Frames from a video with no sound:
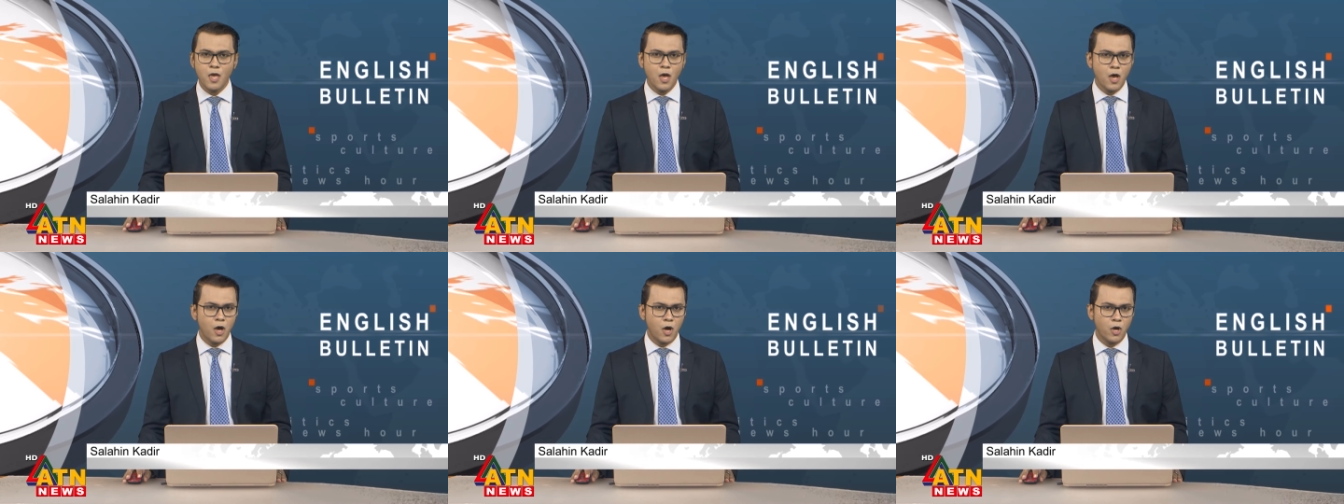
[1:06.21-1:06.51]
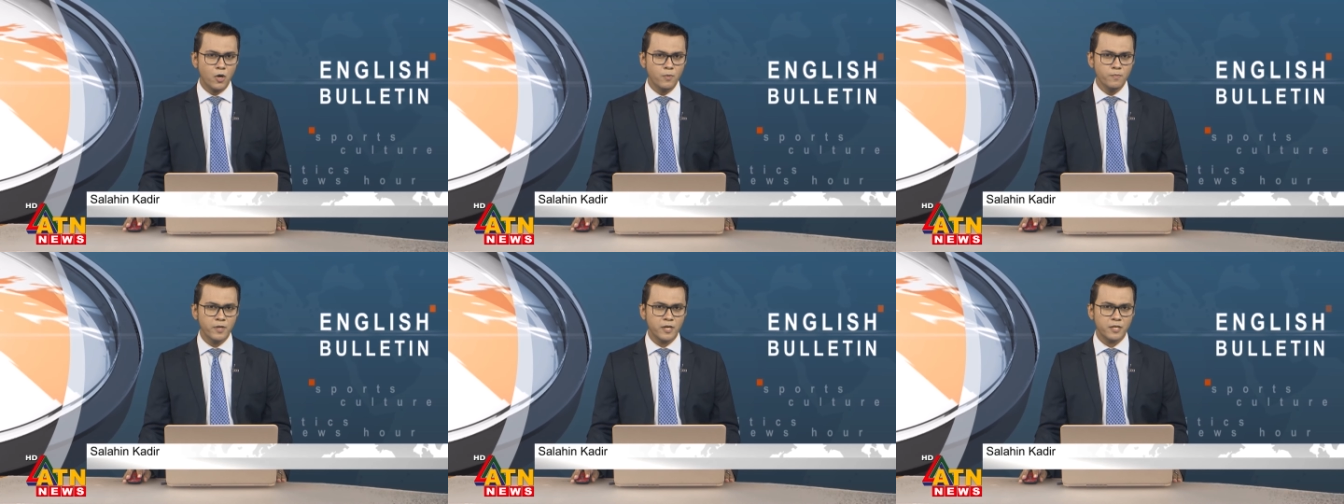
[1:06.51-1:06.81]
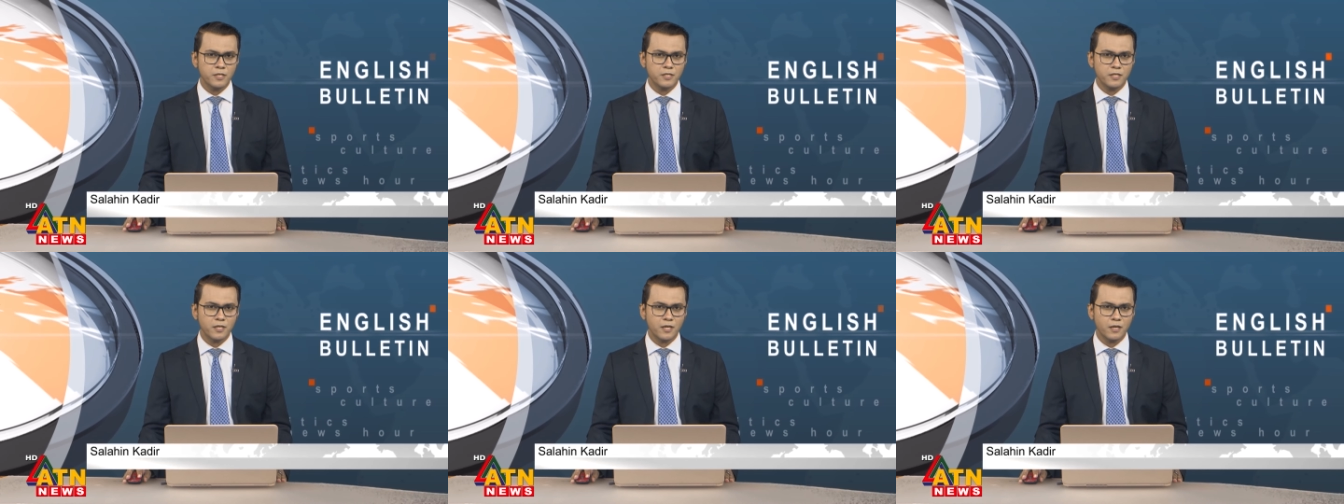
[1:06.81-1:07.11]
Home
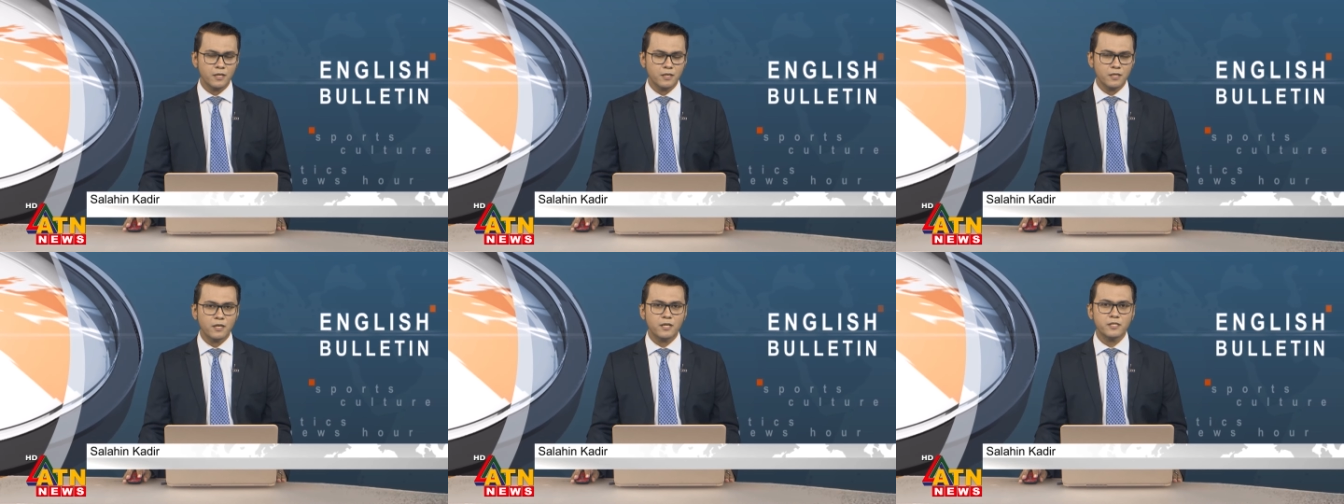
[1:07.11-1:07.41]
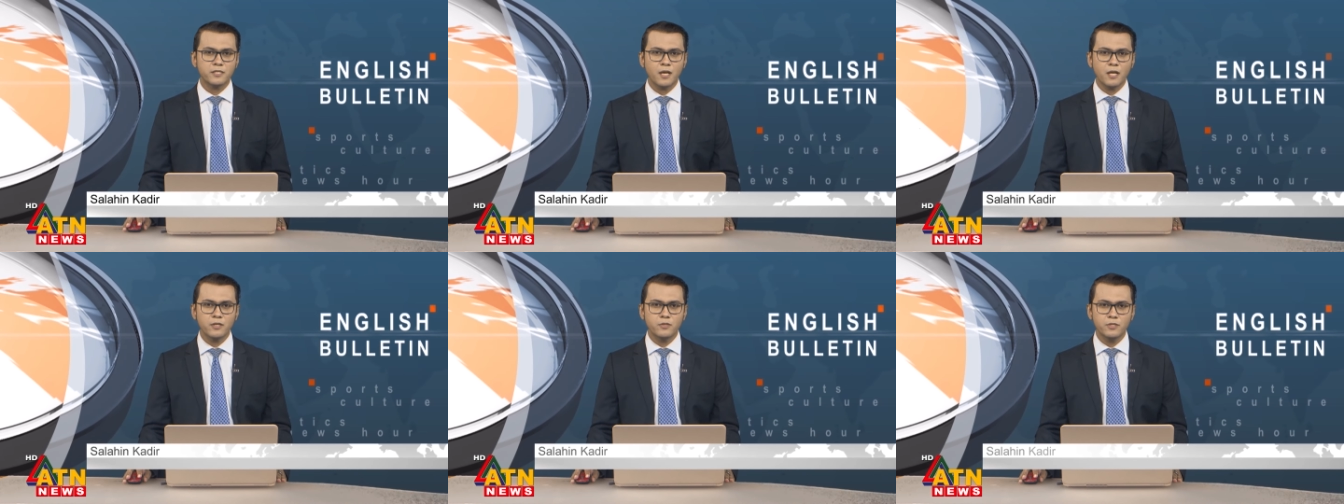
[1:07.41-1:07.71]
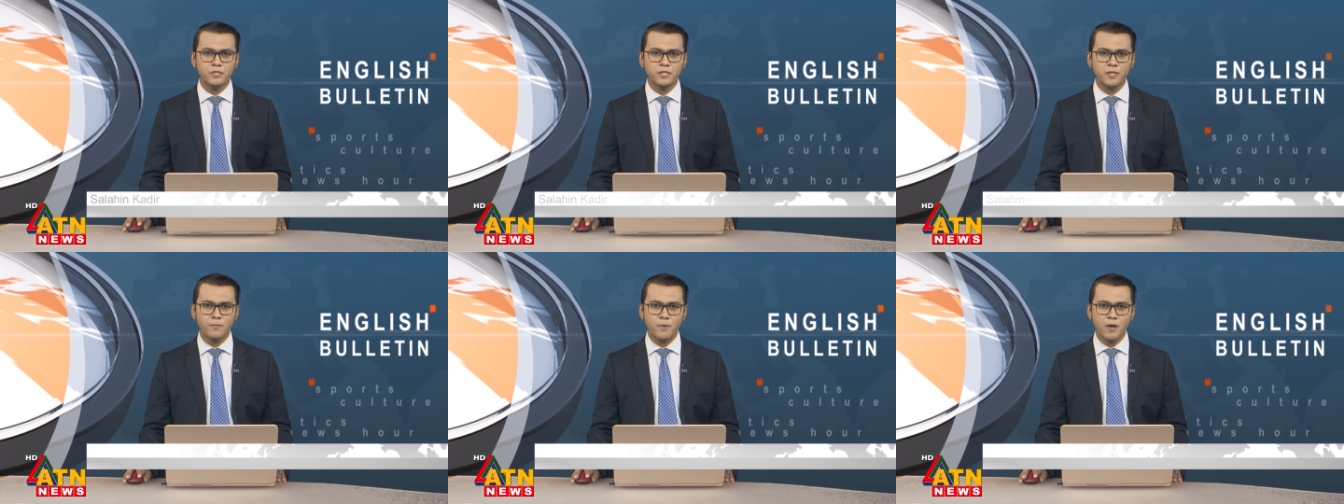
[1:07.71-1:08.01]
Minister
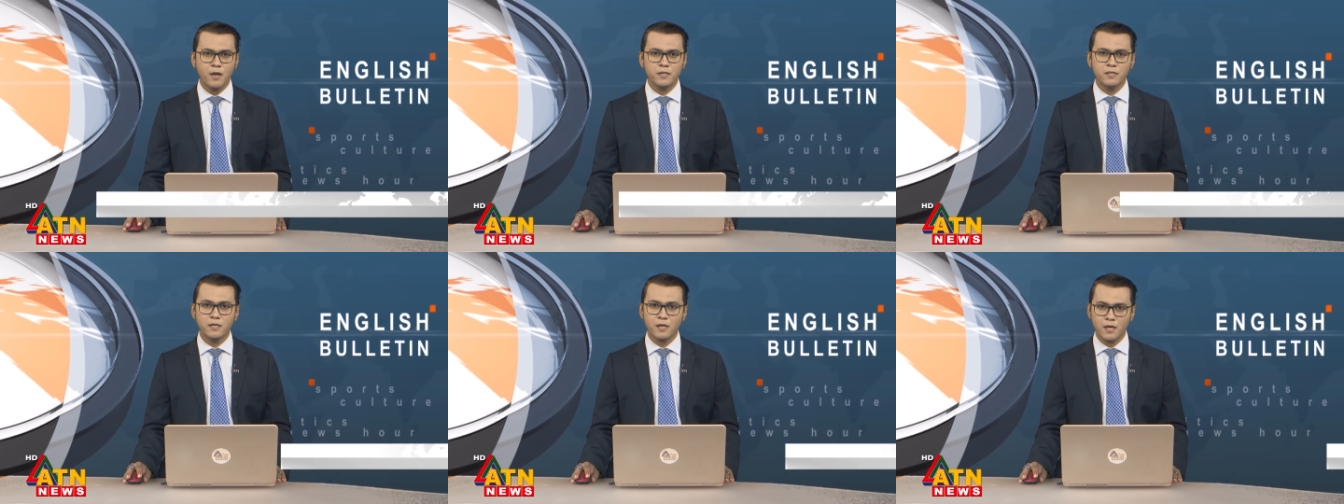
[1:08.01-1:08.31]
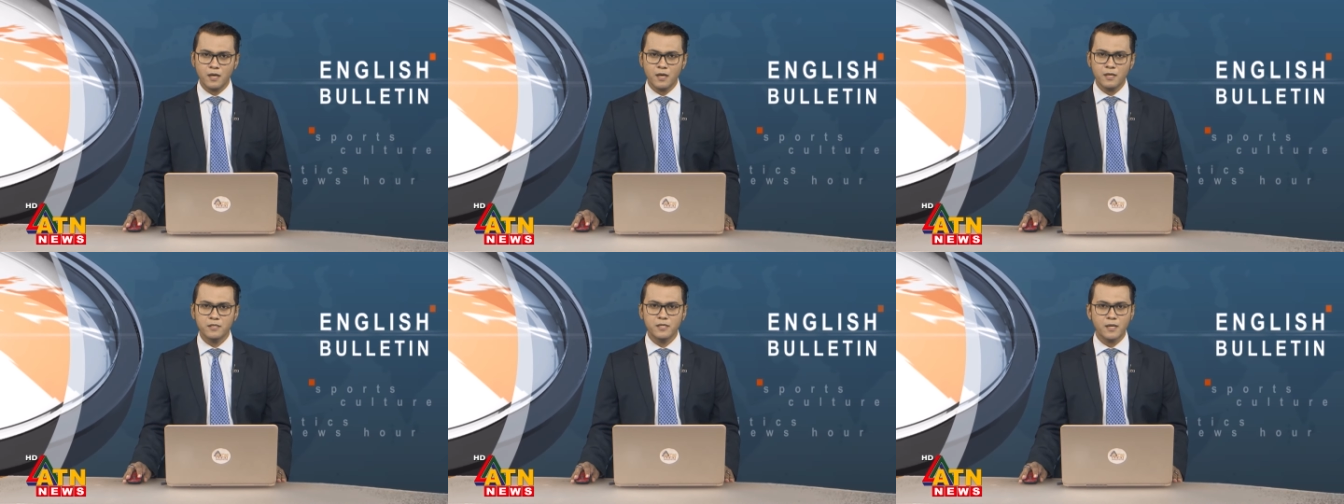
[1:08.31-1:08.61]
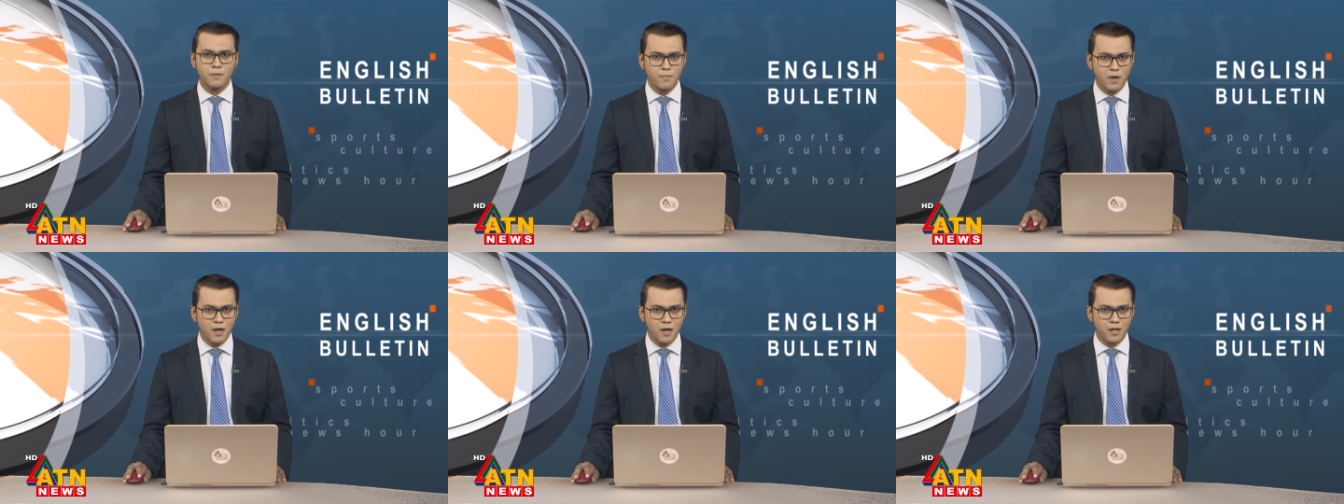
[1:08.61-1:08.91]
Asaduzzaman Khan
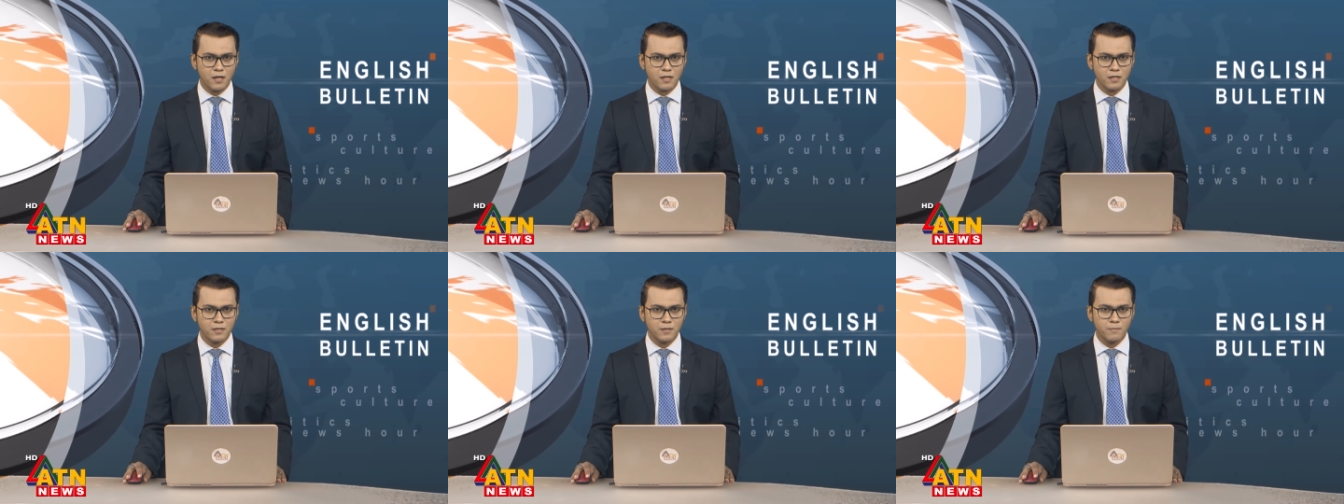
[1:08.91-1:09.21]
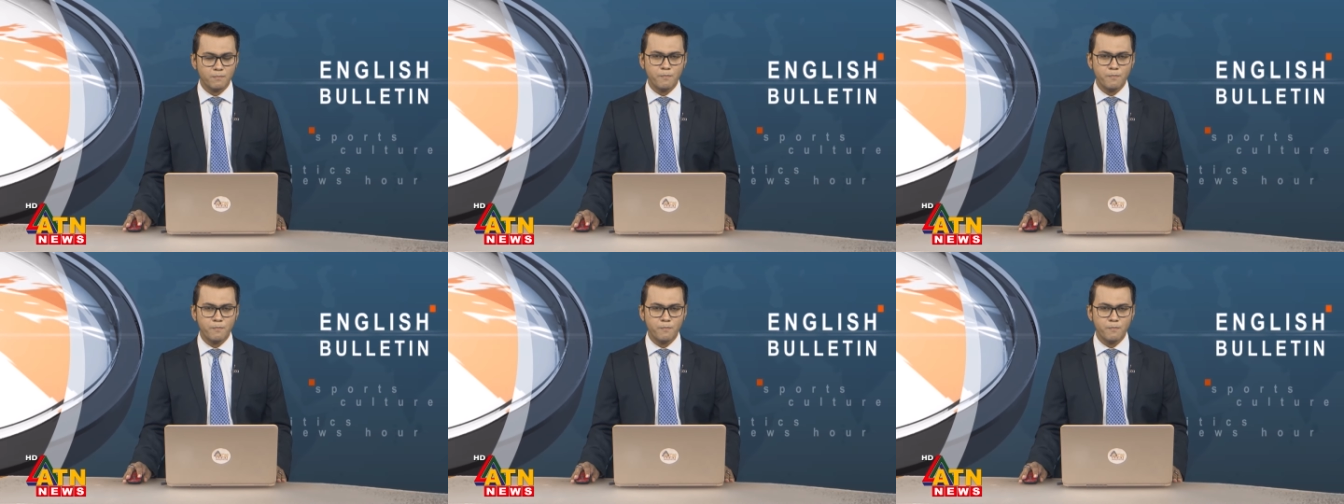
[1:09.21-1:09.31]
Kamal